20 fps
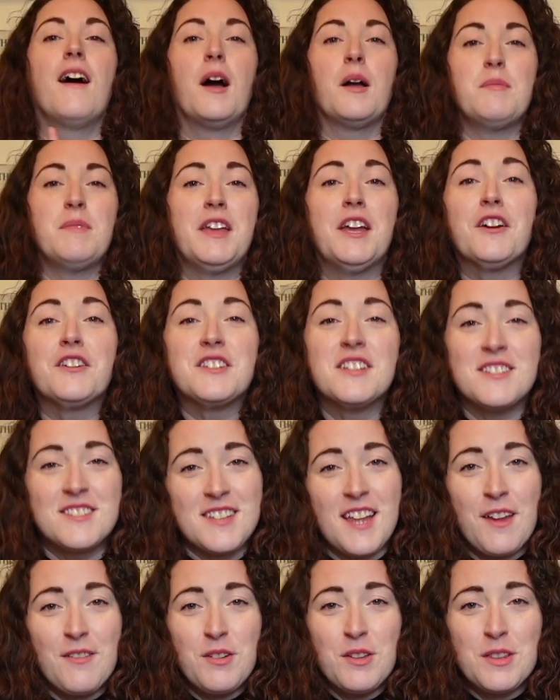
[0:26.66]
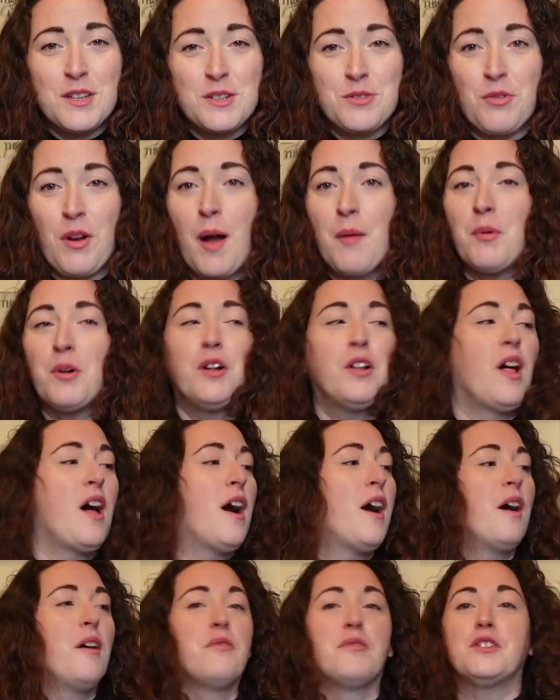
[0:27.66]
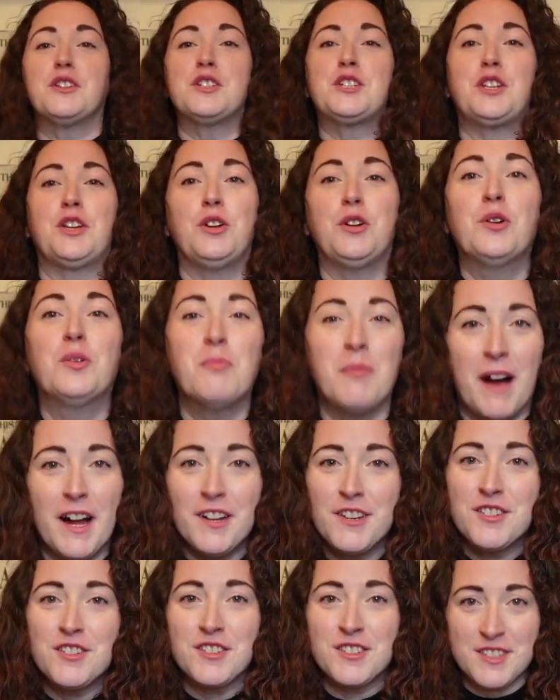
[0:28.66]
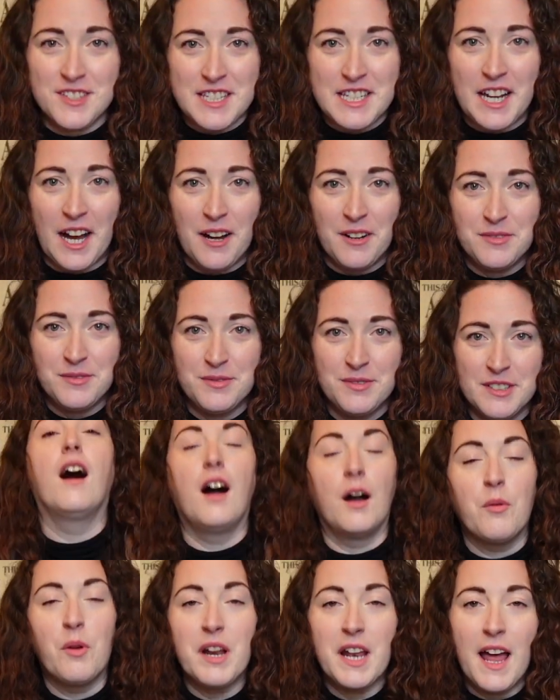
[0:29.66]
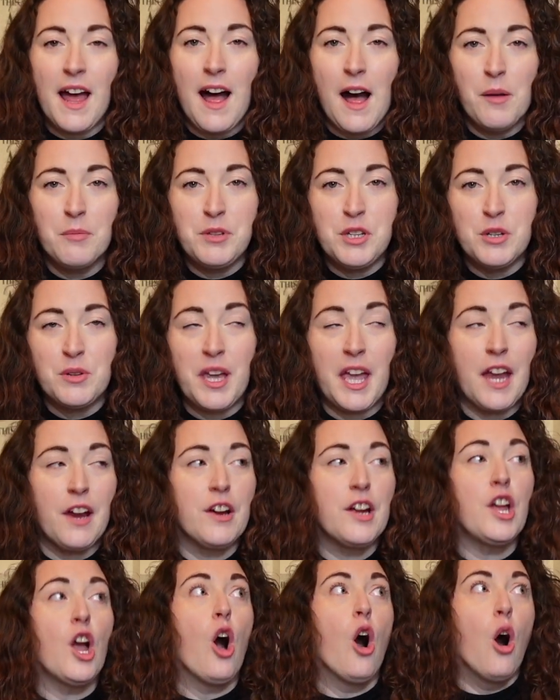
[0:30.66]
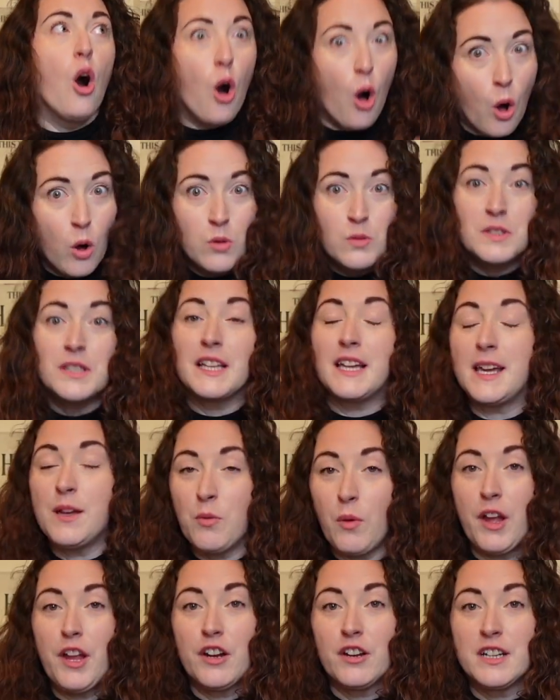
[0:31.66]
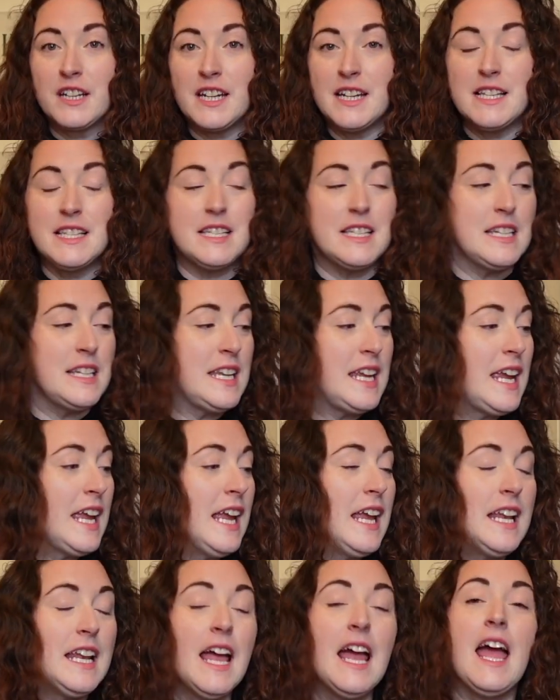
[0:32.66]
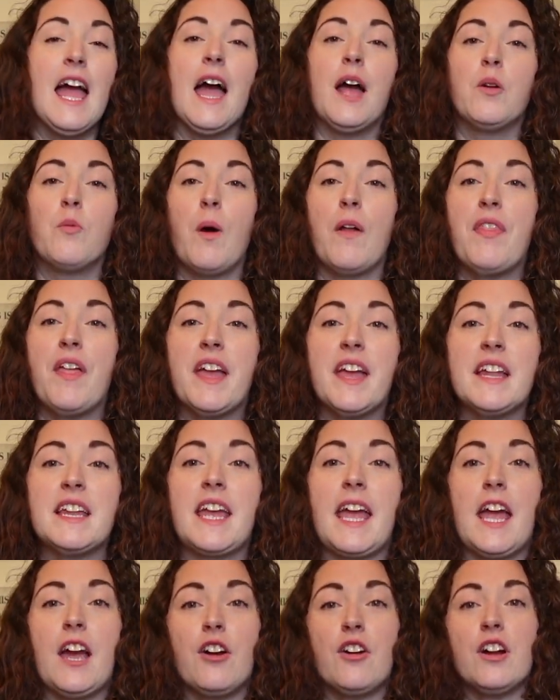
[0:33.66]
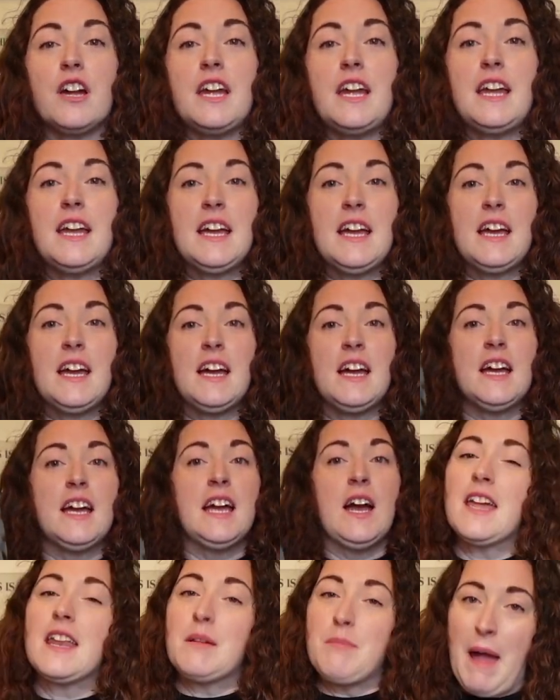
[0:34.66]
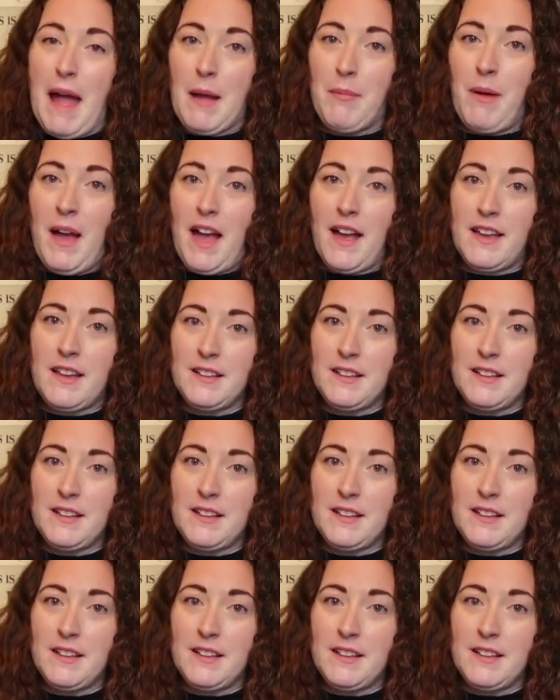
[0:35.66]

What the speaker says: I'm here to save you the trouble of too much stuff. I want to help you carry only what your kids need and what they can carry in a backpack.